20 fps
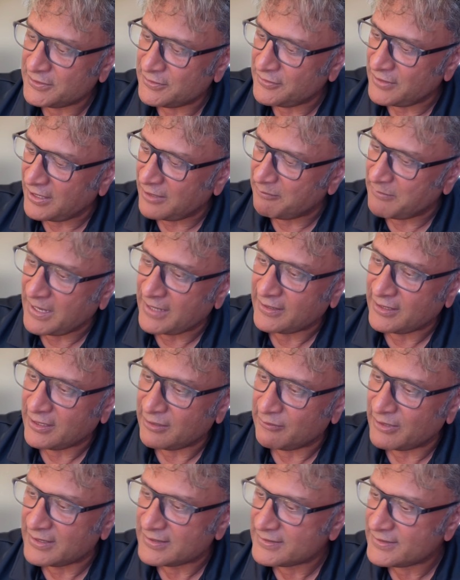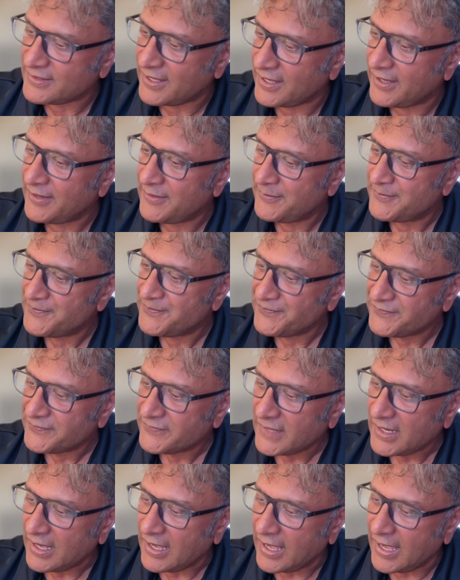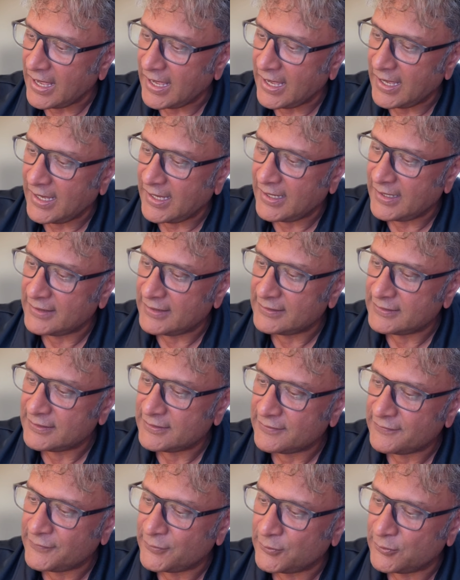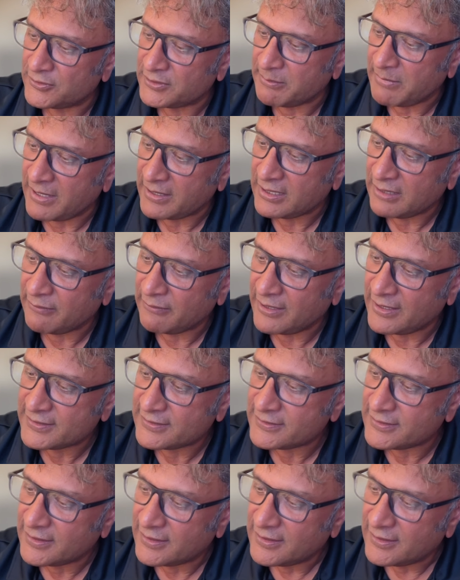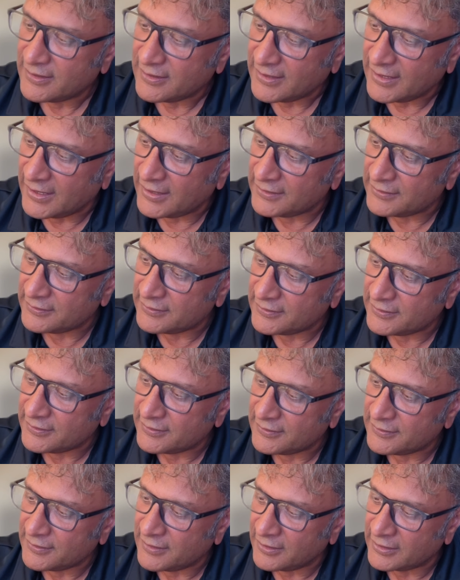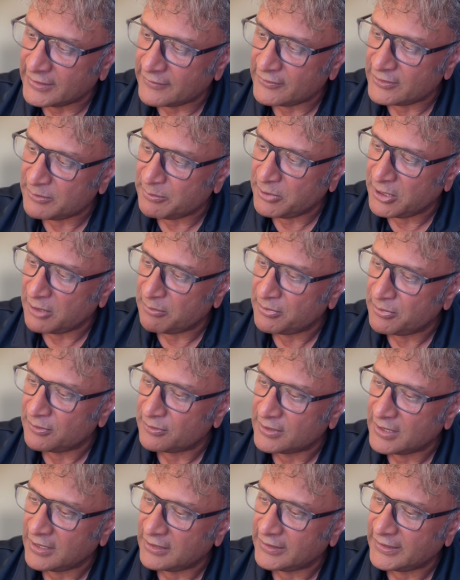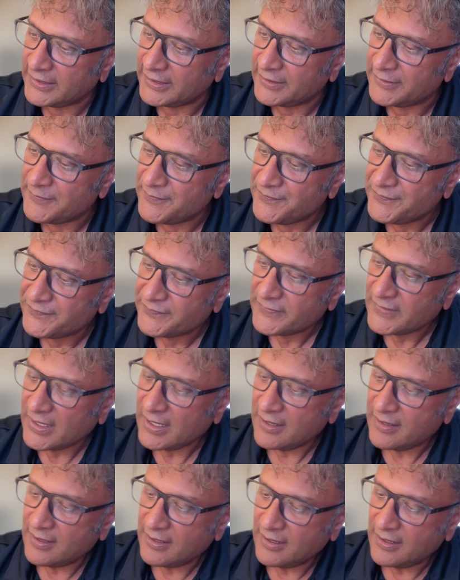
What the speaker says: But we'll do that Mac OS there, and for the Mac OS, and I'll give it a purple color here.